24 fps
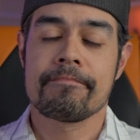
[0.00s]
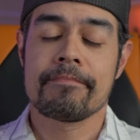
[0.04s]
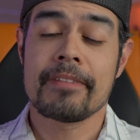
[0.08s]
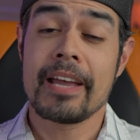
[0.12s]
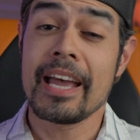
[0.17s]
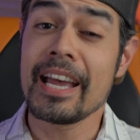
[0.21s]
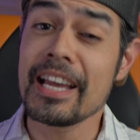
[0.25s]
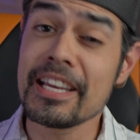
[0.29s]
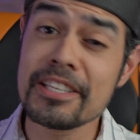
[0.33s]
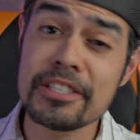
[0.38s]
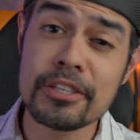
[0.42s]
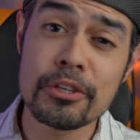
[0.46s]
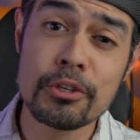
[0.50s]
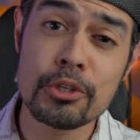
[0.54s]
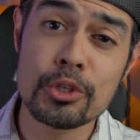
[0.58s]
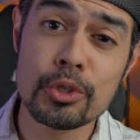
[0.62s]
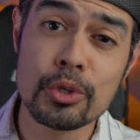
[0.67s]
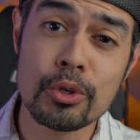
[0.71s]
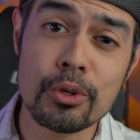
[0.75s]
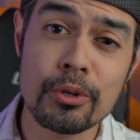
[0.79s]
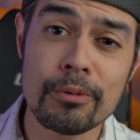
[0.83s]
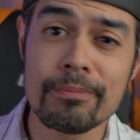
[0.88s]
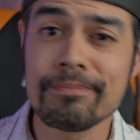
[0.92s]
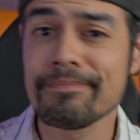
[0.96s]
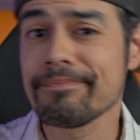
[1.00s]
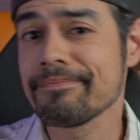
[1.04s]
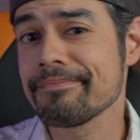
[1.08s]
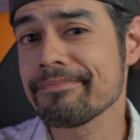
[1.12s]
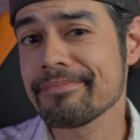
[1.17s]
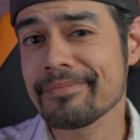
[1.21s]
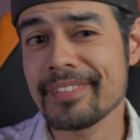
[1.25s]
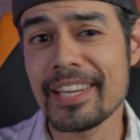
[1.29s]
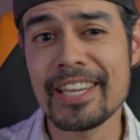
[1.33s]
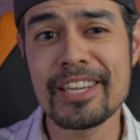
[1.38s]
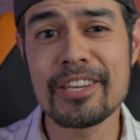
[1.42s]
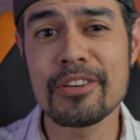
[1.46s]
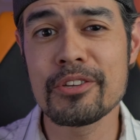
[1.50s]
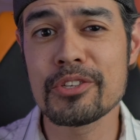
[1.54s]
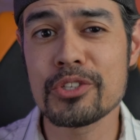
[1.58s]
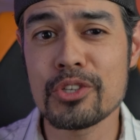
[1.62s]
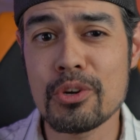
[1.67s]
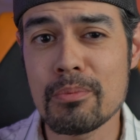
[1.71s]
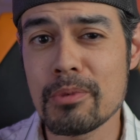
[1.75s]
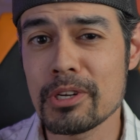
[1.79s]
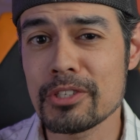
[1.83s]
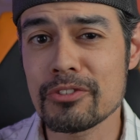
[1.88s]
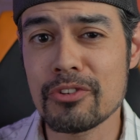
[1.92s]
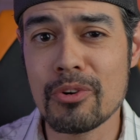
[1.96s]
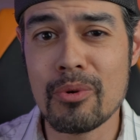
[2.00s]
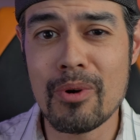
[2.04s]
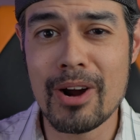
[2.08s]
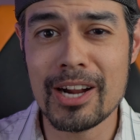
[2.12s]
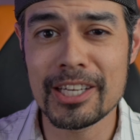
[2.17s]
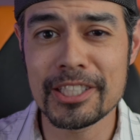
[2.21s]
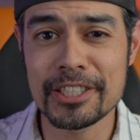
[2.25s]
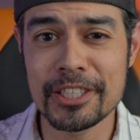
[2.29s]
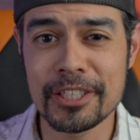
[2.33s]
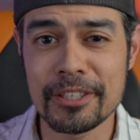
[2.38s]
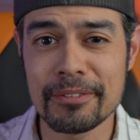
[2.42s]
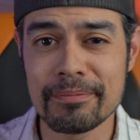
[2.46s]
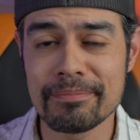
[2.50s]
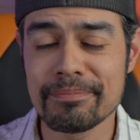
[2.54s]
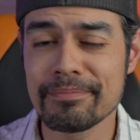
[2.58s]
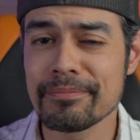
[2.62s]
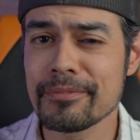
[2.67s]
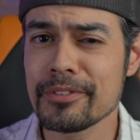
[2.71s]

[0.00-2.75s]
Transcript: As usual, thank you so much for watching.